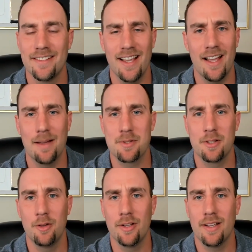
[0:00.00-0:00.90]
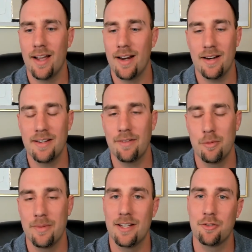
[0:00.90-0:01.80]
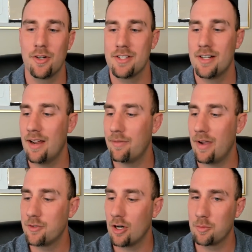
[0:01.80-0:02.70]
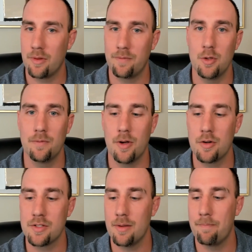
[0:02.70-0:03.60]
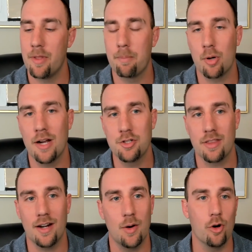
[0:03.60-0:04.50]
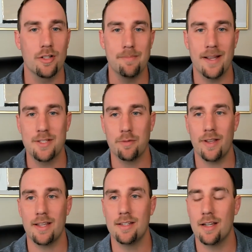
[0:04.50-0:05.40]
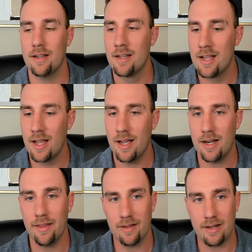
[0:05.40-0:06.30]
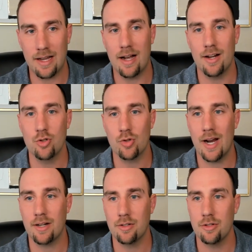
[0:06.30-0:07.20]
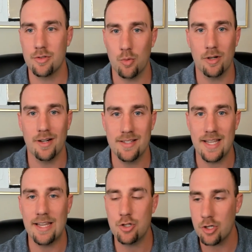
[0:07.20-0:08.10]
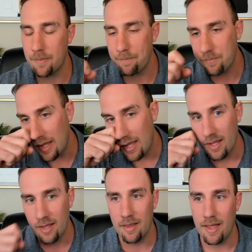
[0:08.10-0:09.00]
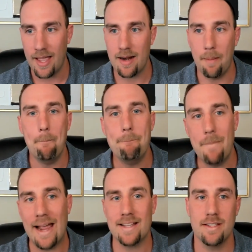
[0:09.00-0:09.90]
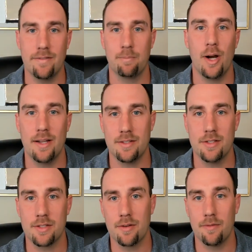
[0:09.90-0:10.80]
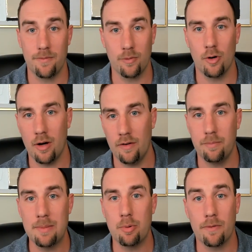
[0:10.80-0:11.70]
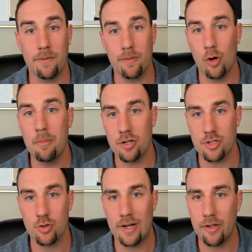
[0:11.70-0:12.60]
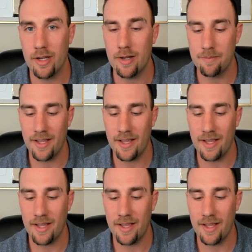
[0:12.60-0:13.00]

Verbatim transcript: Yeah, absolutely. I, would definitely be interested. I've, I've talked with a few folks. The, the project that I worked in Pennsylvania, uh, the contractors organization had a massive presence of people from Australia.